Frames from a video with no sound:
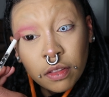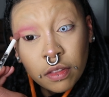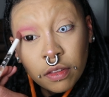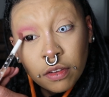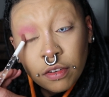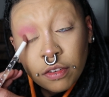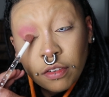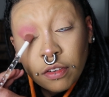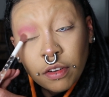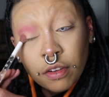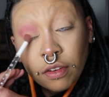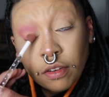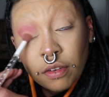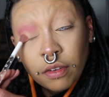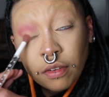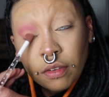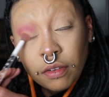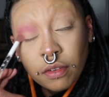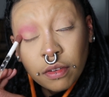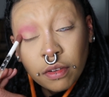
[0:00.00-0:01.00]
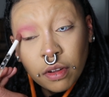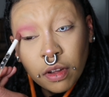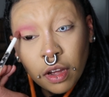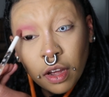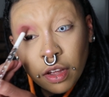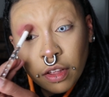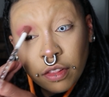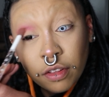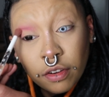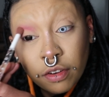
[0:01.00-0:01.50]
there's no
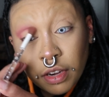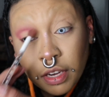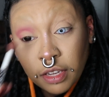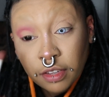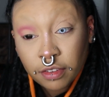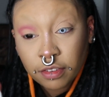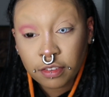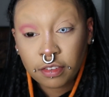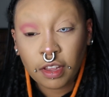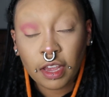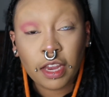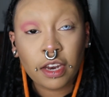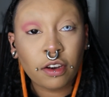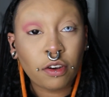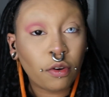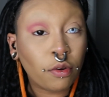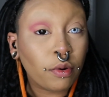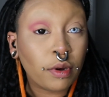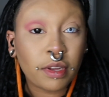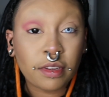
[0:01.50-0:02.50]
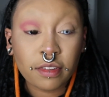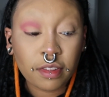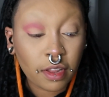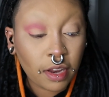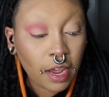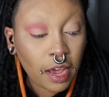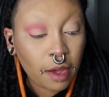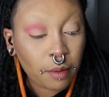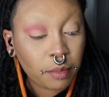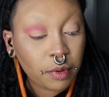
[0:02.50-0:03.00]
other insane noise
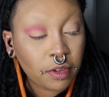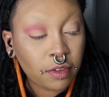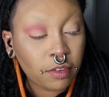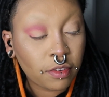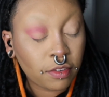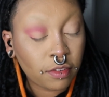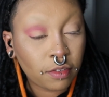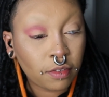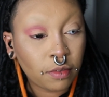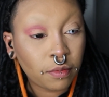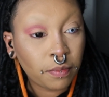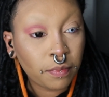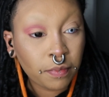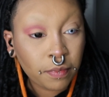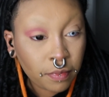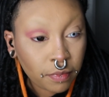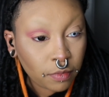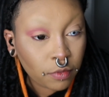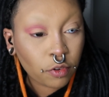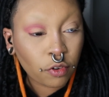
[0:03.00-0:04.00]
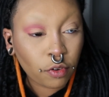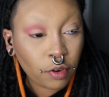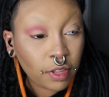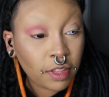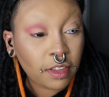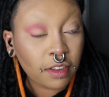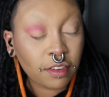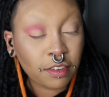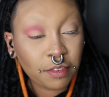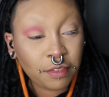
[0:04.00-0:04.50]
that happens
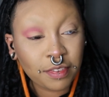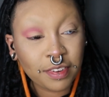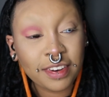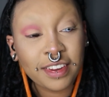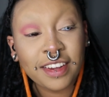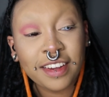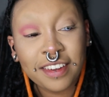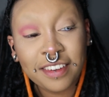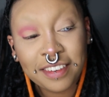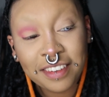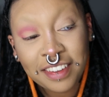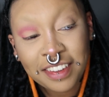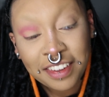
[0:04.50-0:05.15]
during this video.